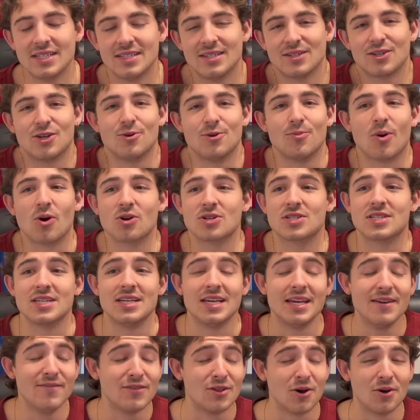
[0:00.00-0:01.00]
Cubarsí,
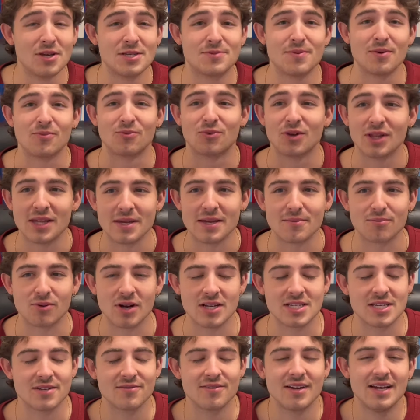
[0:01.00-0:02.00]
even though he's been really
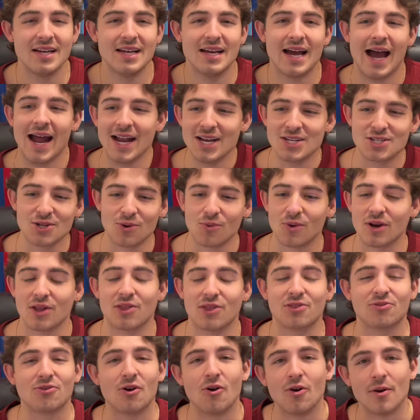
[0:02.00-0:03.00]
impressive, I just don't want to
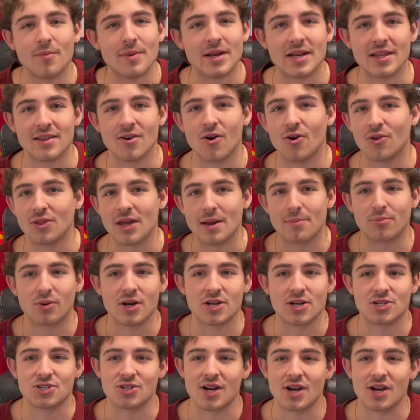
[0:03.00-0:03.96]
throw him into all that pressure.